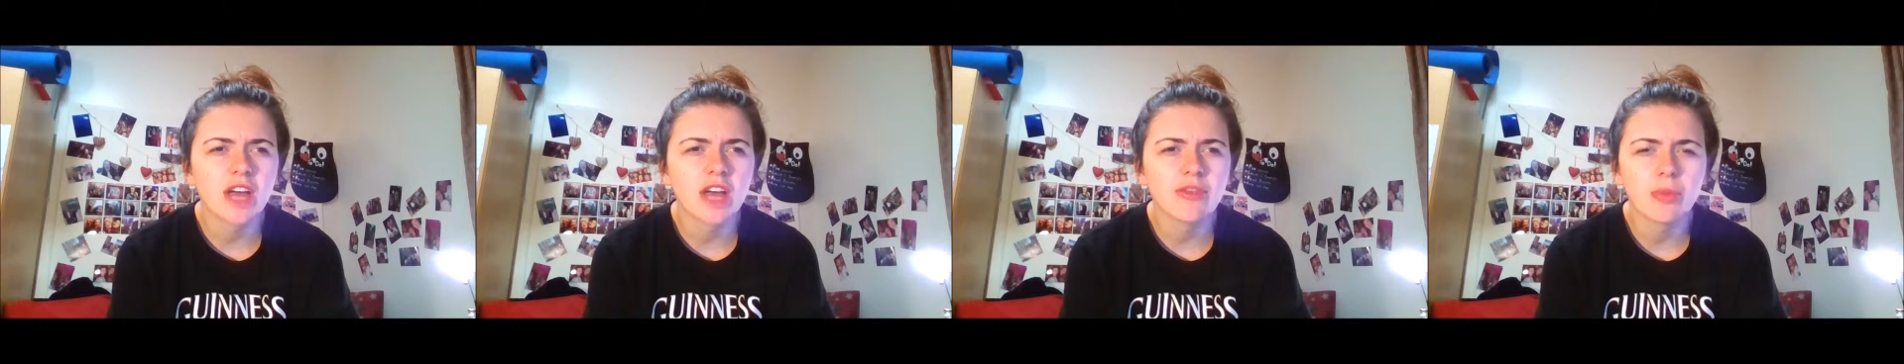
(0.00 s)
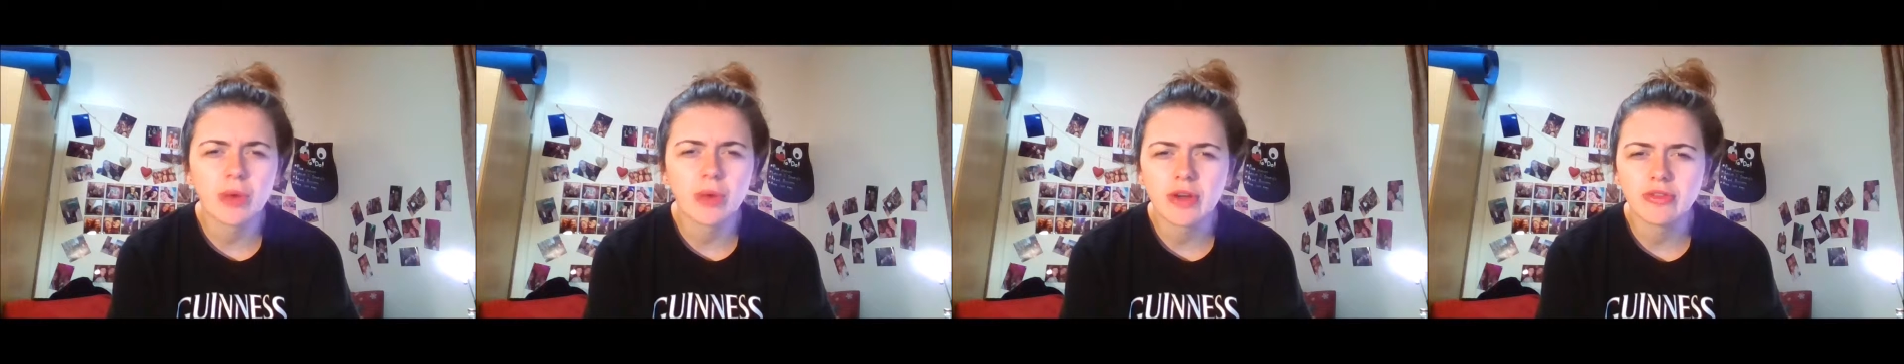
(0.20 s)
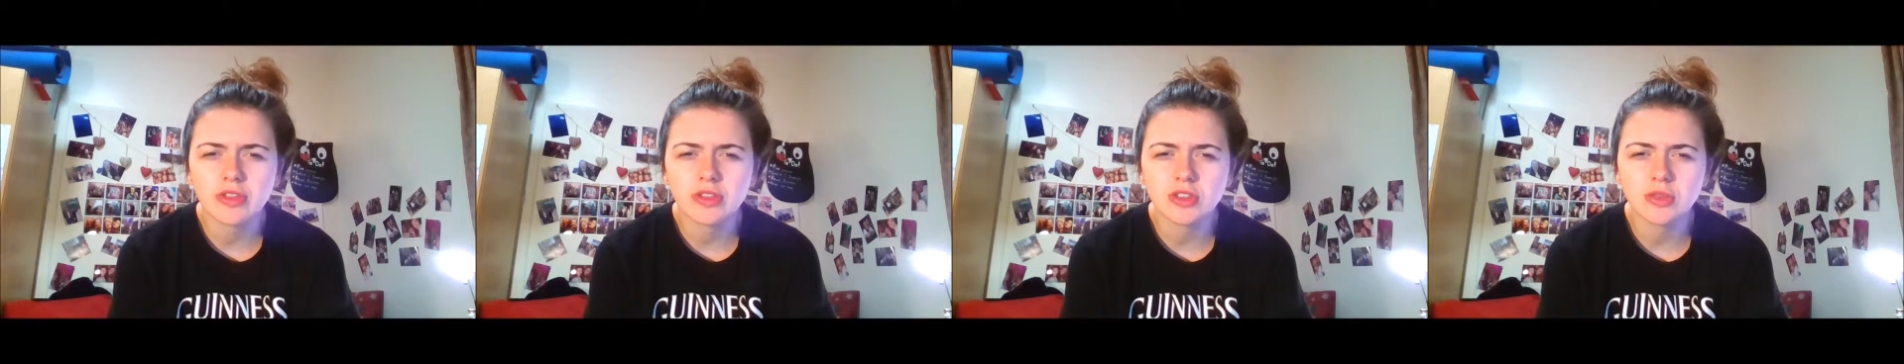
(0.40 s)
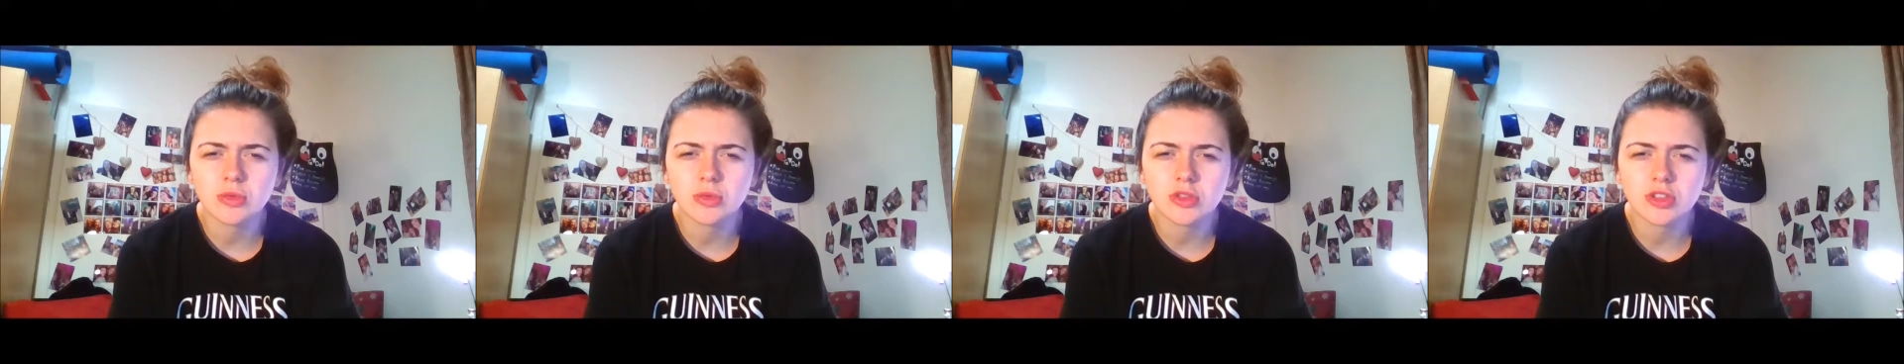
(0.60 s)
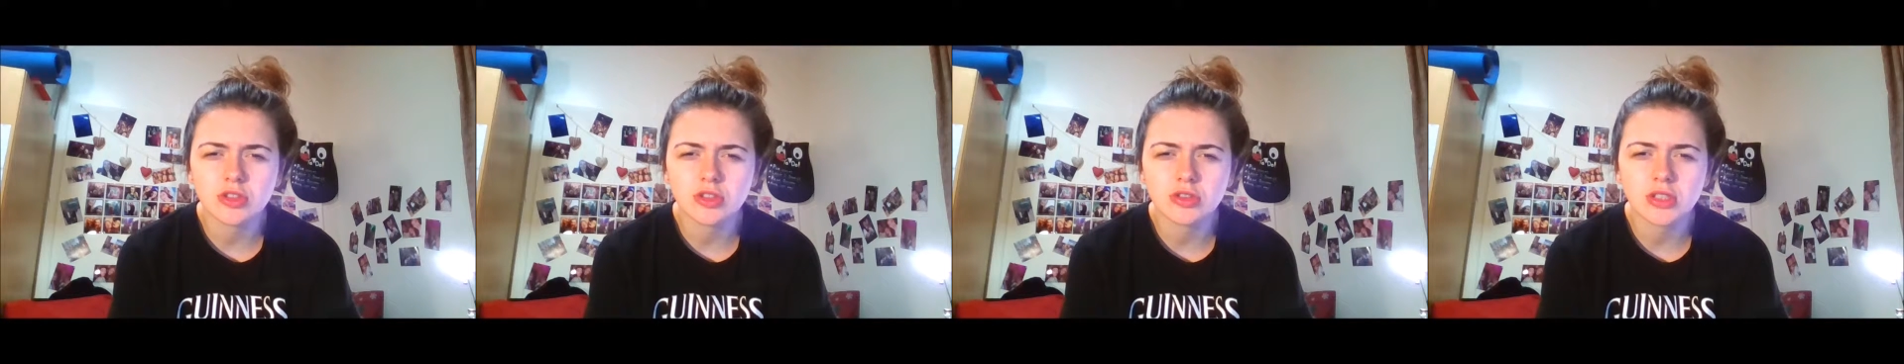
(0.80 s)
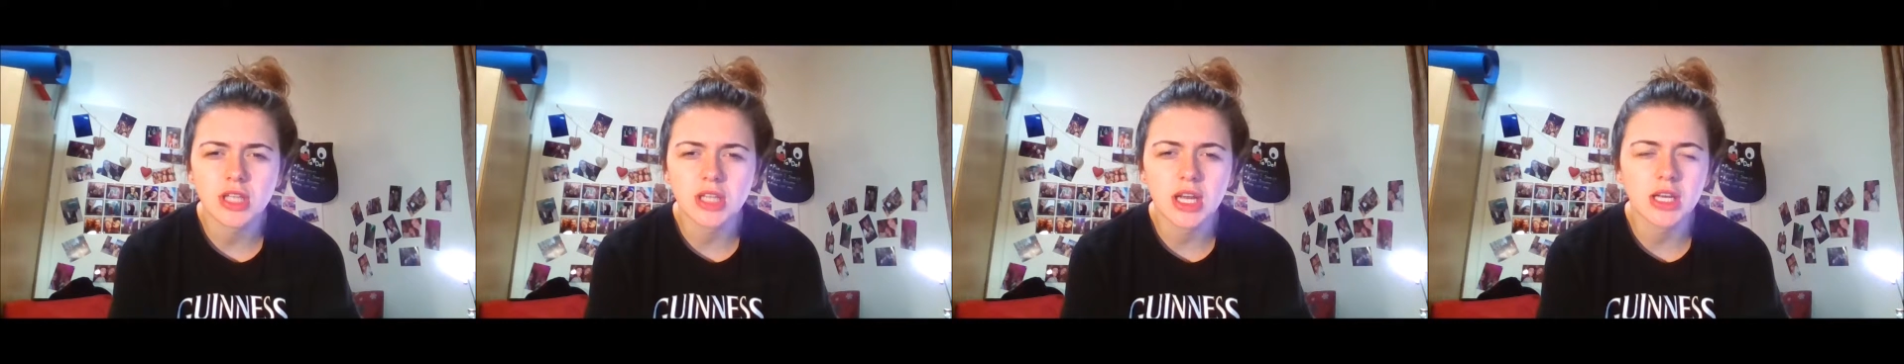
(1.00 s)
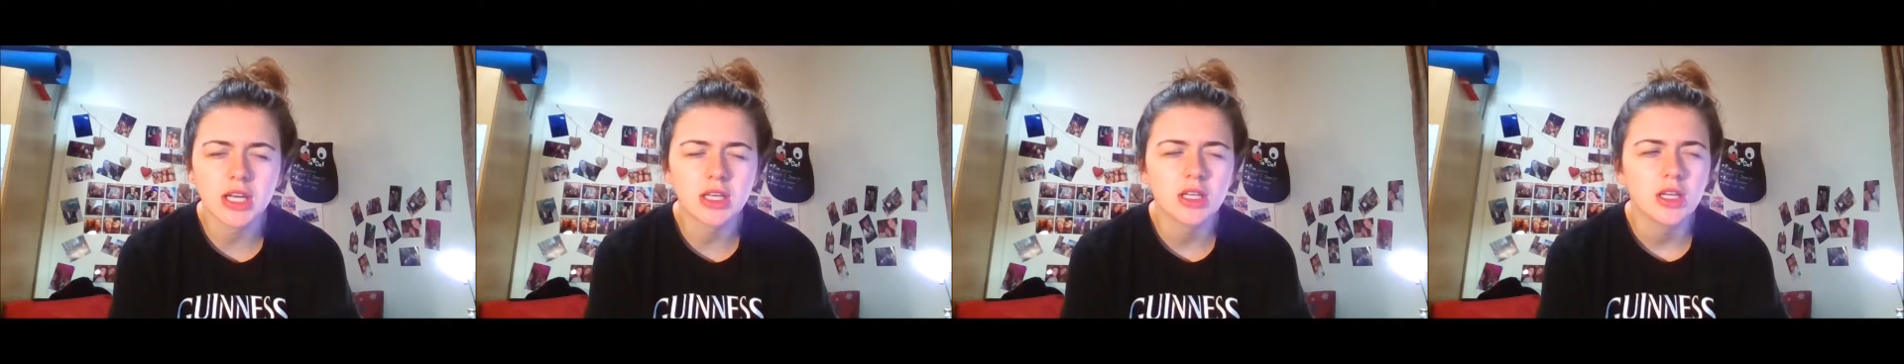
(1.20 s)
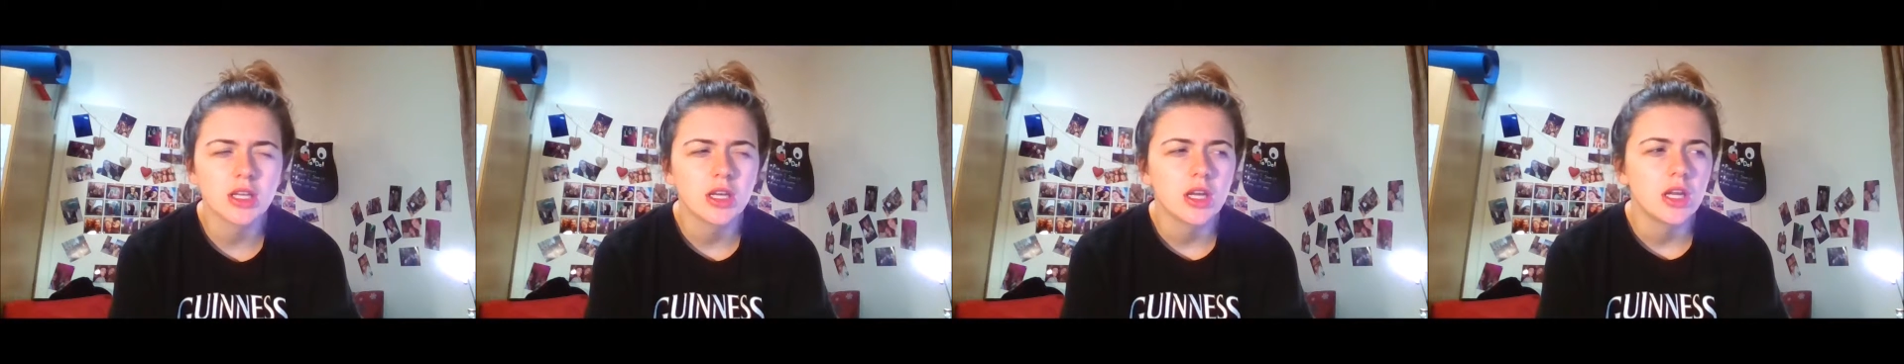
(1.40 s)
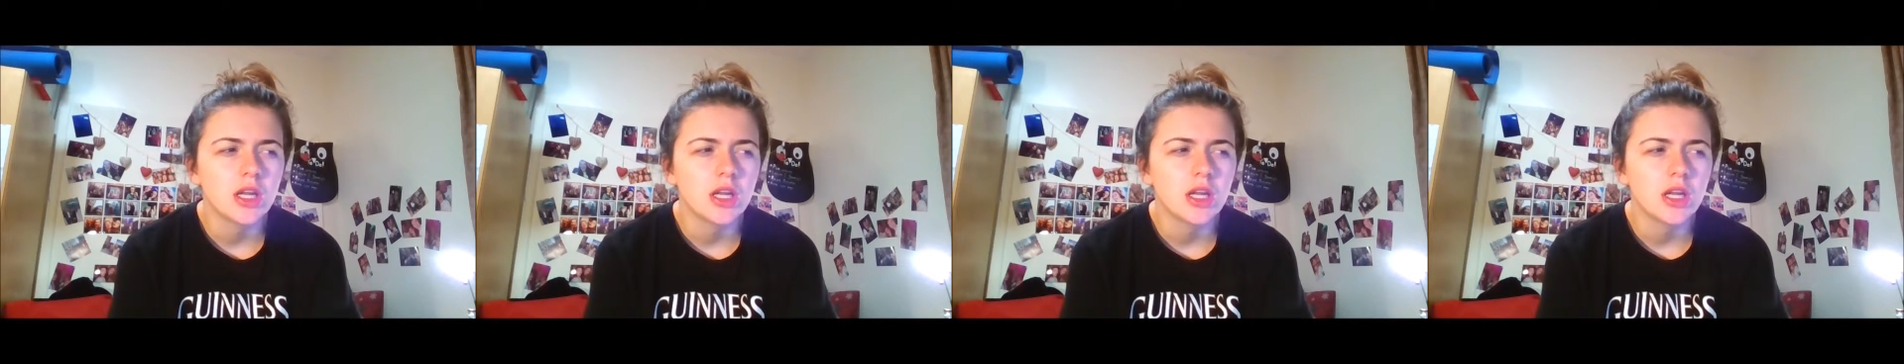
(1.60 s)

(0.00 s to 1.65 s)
have a preference on what she looks like.